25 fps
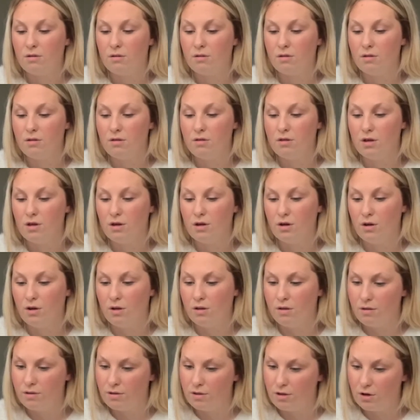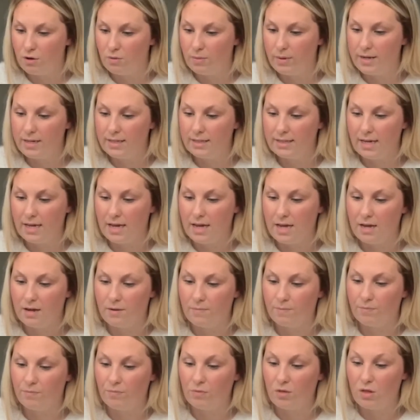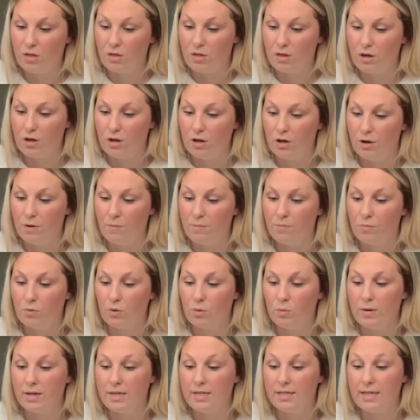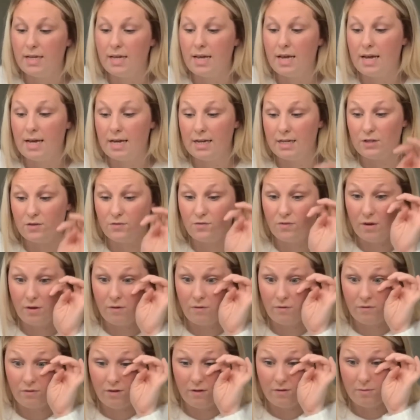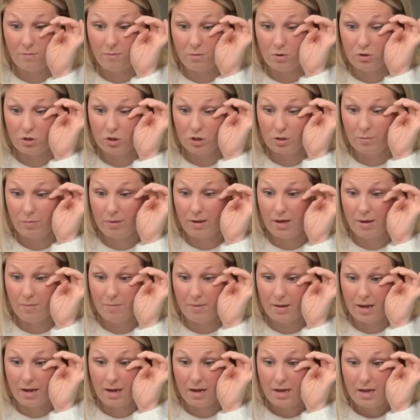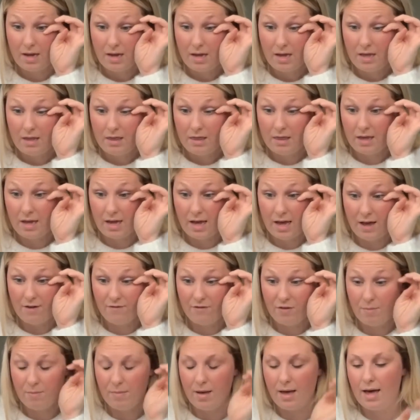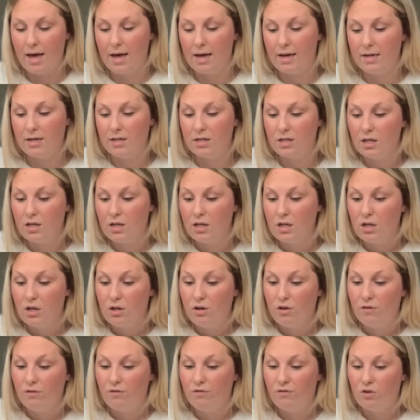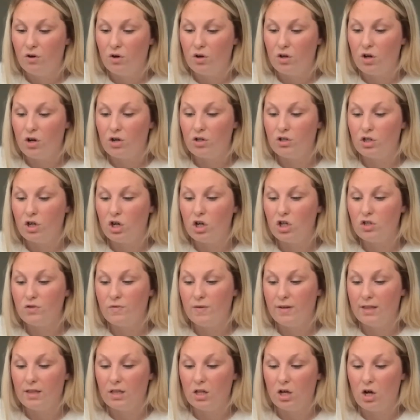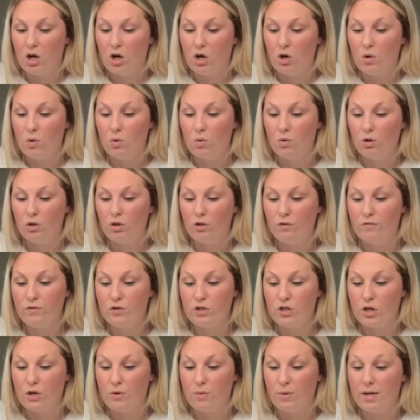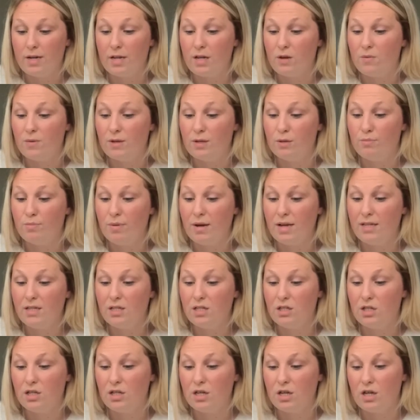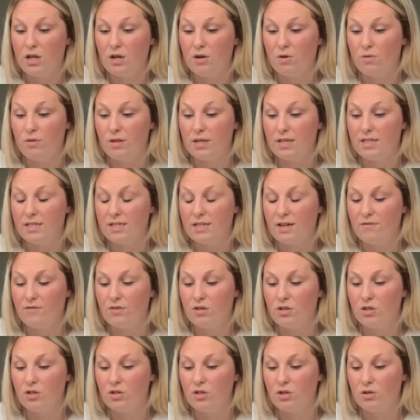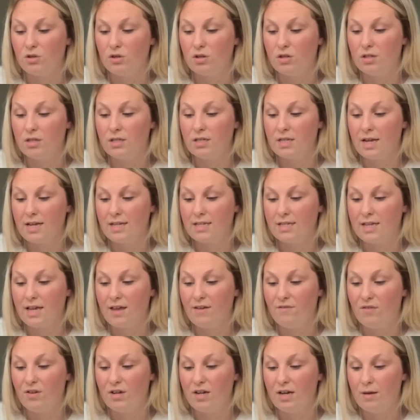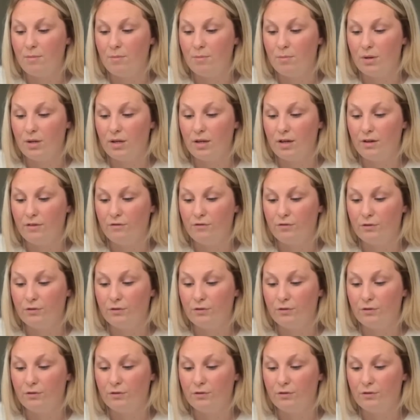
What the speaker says: though we see it as very much the baby they have in mind, "For your daughter-in-law, who loves you and who is better to you than seven sons, has given him birth."